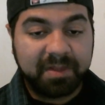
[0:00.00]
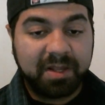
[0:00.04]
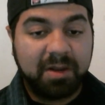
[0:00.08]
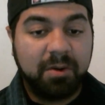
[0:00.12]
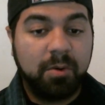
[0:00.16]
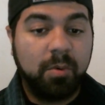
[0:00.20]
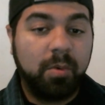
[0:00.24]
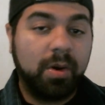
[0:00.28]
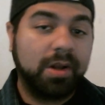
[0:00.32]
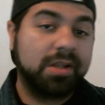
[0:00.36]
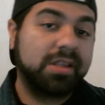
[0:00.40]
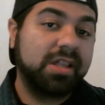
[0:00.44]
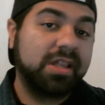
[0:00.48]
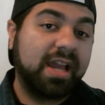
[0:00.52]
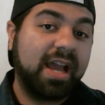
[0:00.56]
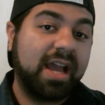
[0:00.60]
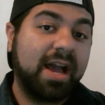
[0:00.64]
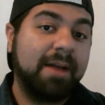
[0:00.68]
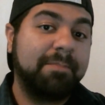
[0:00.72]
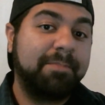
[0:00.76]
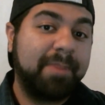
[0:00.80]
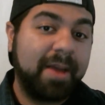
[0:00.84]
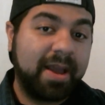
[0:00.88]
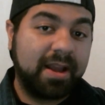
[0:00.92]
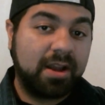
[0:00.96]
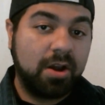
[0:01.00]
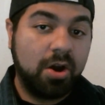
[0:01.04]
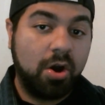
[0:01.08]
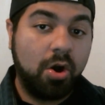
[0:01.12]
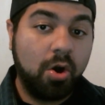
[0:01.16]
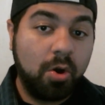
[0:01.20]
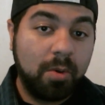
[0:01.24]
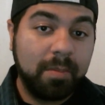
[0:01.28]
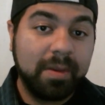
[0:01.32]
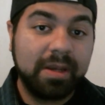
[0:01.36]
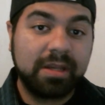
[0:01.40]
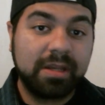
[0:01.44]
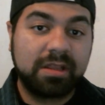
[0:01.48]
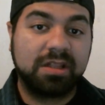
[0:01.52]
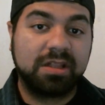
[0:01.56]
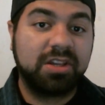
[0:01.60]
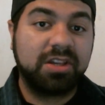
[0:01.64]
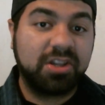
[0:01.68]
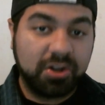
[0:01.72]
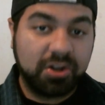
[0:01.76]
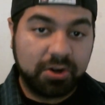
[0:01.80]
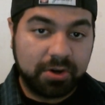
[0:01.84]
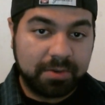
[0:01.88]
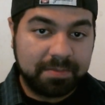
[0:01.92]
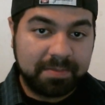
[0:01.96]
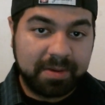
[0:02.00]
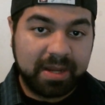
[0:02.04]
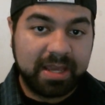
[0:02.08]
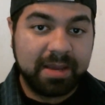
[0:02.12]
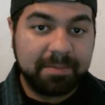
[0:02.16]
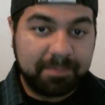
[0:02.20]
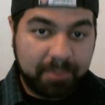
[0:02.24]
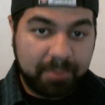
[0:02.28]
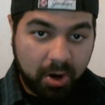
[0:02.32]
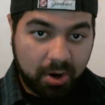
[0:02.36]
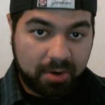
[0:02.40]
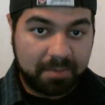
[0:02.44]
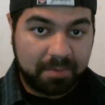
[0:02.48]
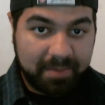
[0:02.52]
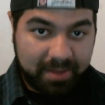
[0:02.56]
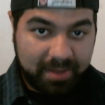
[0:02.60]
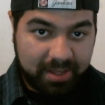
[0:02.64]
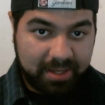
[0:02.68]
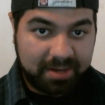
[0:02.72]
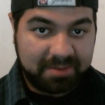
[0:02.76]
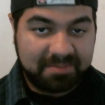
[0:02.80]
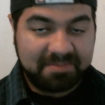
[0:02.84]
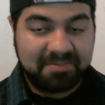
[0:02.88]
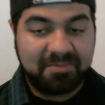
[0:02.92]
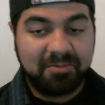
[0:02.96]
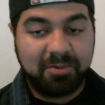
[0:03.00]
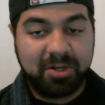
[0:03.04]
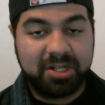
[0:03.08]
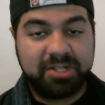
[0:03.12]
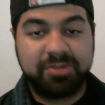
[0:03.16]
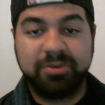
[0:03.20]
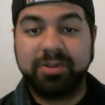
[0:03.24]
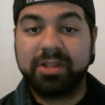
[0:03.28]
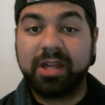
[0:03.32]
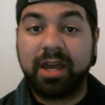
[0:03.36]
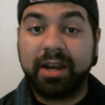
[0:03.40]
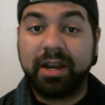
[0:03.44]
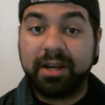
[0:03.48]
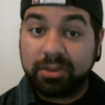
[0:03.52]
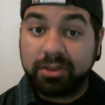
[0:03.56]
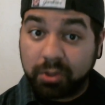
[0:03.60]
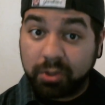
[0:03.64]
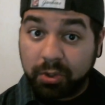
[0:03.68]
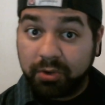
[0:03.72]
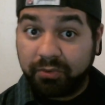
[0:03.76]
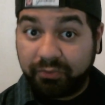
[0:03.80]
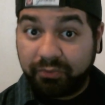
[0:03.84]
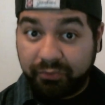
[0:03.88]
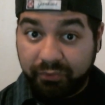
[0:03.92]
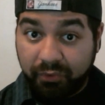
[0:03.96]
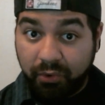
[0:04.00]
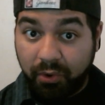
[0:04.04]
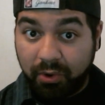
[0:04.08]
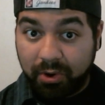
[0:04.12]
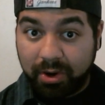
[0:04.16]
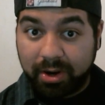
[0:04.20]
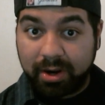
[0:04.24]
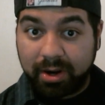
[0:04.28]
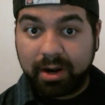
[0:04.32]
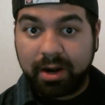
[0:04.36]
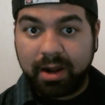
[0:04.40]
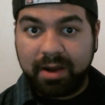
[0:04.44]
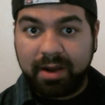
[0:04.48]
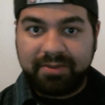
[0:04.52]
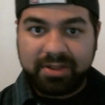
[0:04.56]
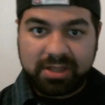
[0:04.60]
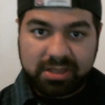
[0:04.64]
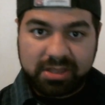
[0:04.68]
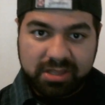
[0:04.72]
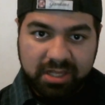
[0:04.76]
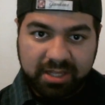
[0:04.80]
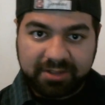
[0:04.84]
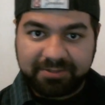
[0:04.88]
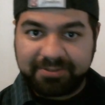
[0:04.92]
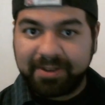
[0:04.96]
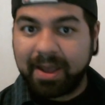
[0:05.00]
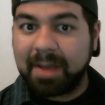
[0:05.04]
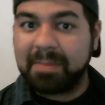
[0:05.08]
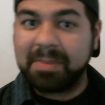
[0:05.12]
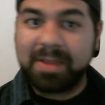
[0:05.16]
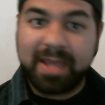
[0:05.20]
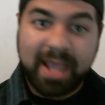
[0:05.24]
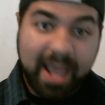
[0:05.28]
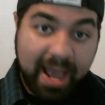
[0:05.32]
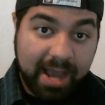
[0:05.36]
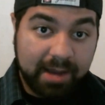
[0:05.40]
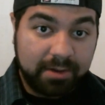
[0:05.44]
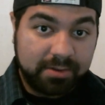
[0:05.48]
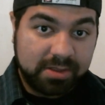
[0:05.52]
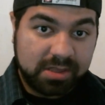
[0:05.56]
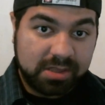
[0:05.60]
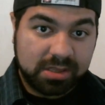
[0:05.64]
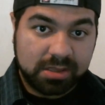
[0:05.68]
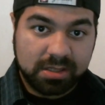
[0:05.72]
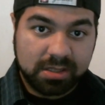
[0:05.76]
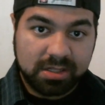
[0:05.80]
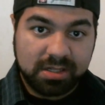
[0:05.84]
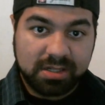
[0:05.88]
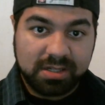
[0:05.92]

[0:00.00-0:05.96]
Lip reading: Once I got back home and secured the apartment, which was on the 3rd floor of a 6-family house.